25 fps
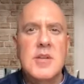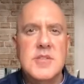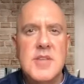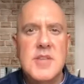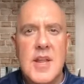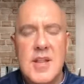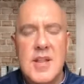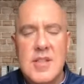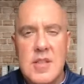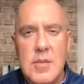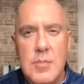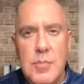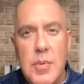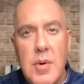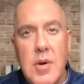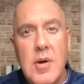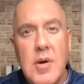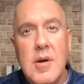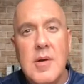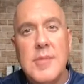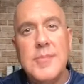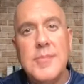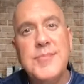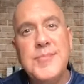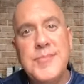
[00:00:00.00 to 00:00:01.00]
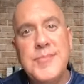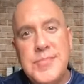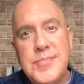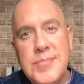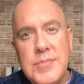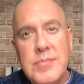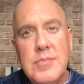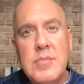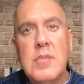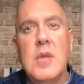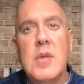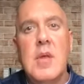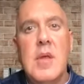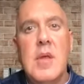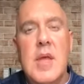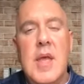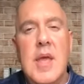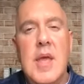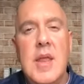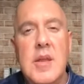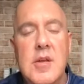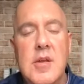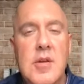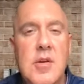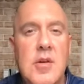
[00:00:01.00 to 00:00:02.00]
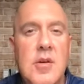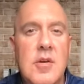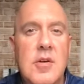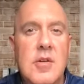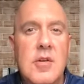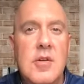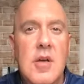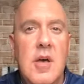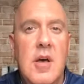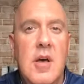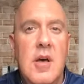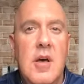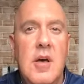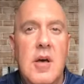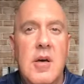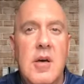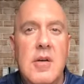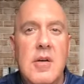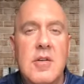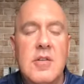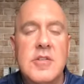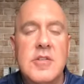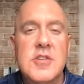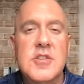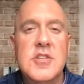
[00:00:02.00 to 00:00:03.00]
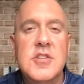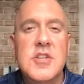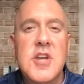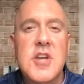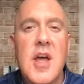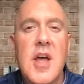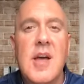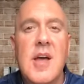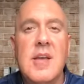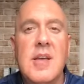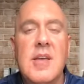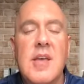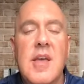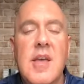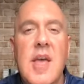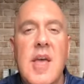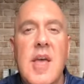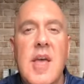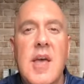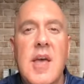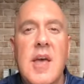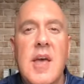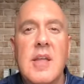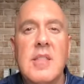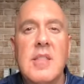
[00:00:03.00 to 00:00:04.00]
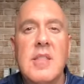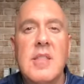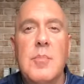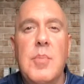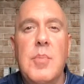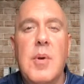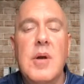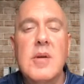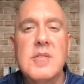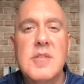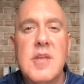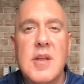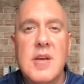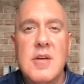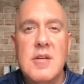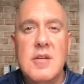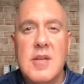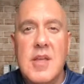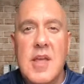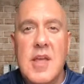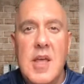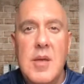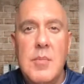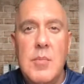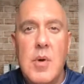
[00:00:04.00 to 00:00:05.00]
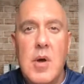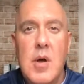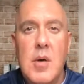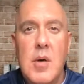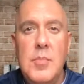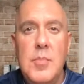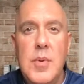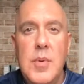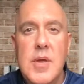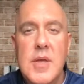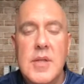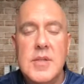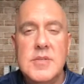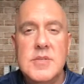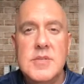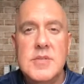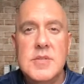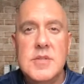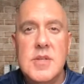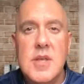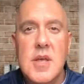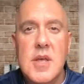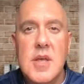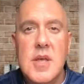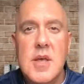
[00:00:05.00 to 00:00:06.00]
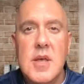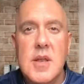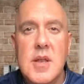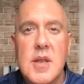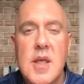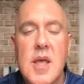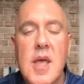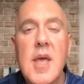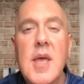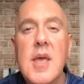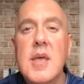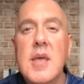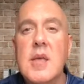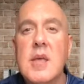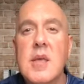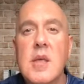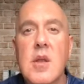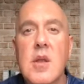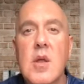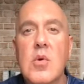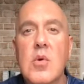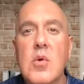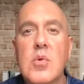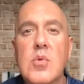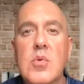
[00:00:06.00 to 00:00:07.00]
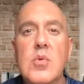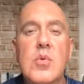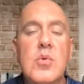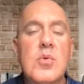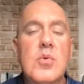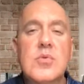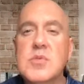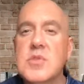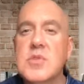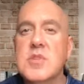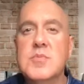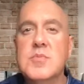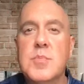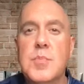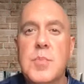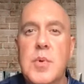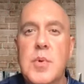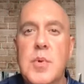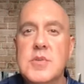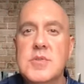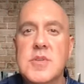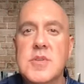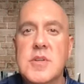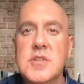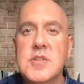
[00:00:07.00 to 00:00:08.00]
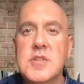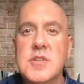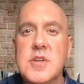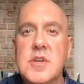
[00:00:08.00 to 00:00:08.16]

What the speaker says: I sat at the bar, handed her her check, and the bartender came up and said, hey, you know, who's this person?